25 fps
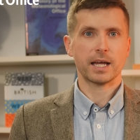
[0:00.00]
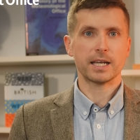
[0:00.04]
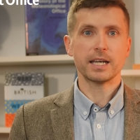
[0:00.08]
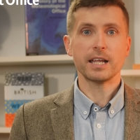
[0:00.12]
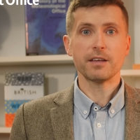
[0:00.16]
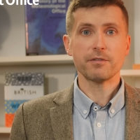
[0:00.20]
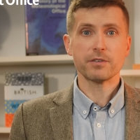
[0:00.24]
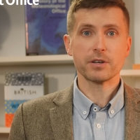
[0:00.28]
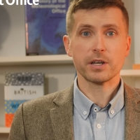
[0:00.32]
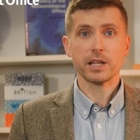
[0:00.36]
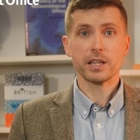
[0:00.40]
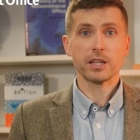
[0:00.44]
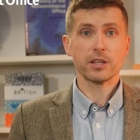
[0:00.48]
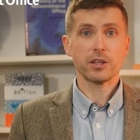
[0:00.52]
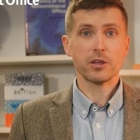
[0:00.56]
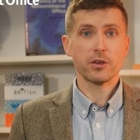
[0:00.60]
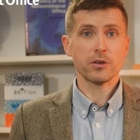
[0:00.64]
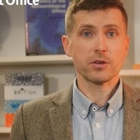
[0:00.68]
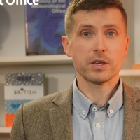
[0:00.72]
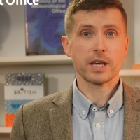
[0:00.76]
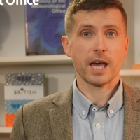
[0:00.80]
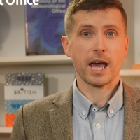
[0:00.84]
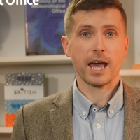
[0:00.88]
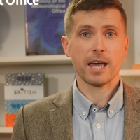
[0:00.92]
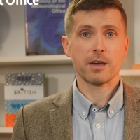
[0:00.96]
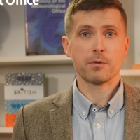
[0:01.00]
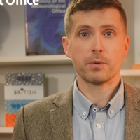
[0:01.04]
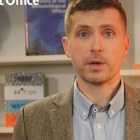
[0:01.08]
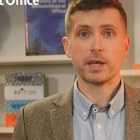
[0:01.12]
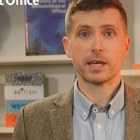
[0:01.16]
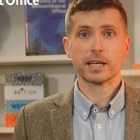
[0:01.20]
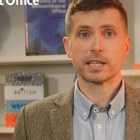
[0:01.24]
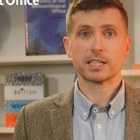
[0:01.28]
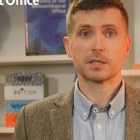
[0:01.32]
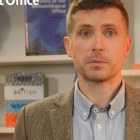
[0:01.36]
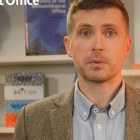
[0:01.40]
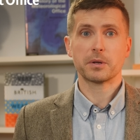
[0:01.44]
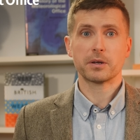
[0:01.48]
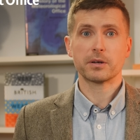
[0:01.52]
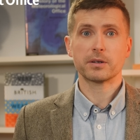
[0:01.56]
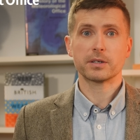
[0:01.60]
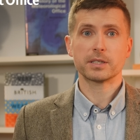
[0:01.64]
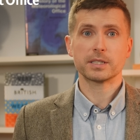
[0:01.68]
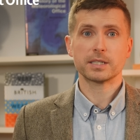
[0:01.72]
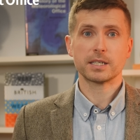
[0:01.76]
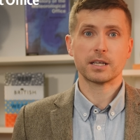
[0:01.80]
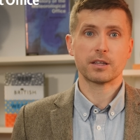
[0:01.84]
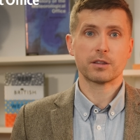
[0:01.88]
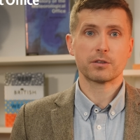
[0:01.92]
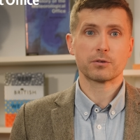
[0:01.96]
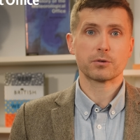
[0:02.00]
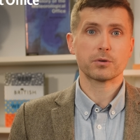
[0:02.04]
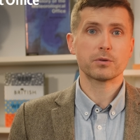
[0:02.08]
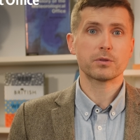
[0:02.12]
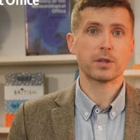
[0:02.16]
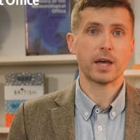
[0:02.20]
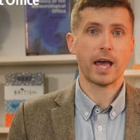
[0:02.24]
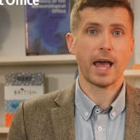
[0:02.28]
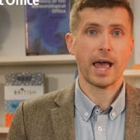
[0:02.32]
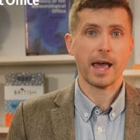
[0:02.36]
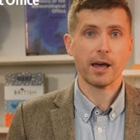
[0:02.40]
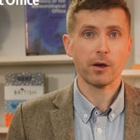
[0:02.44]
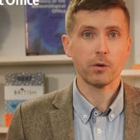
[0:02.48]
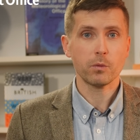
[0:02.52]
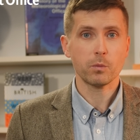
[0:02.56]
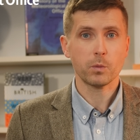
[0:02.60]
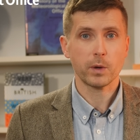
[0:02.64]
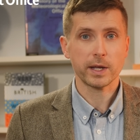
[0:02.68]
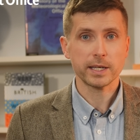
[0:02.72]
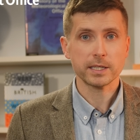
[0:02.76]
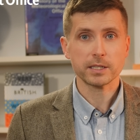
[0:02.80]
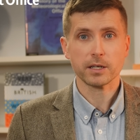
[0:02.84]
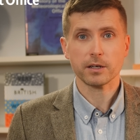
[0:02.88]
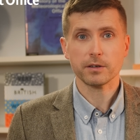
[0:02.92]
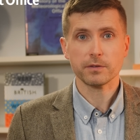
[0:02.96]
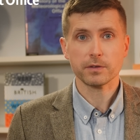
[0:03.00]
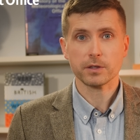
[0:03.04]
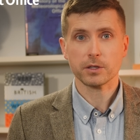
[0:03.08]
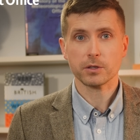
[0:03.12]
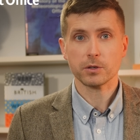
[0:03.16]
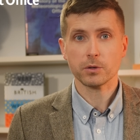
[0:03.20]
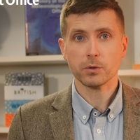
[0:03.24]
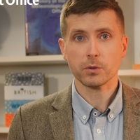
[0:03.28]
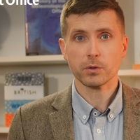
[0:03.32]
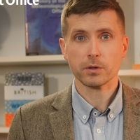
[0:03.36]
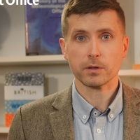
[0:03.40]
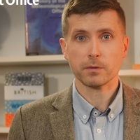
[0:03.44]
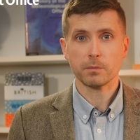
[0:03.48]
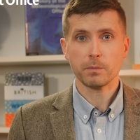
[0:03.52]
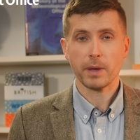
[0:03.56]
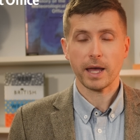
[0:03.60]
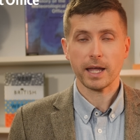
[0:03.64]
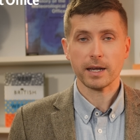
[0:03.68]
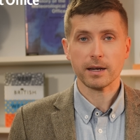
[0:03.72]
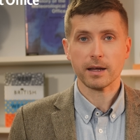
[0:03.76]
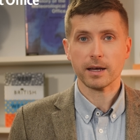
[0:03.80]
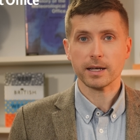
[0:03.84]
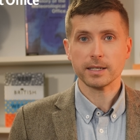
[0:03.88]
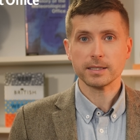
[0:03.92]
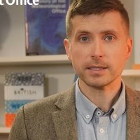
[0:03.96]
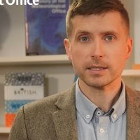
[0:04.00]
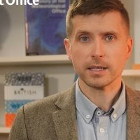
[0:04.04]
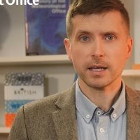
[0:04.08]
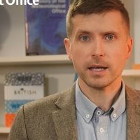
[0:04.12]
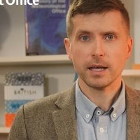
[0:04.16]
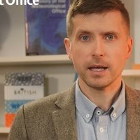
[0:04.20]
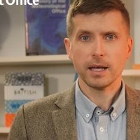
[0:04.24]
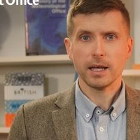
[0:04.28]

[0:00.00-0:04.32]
And even in the UK, we experience it through the helm wind over the northern Pennines,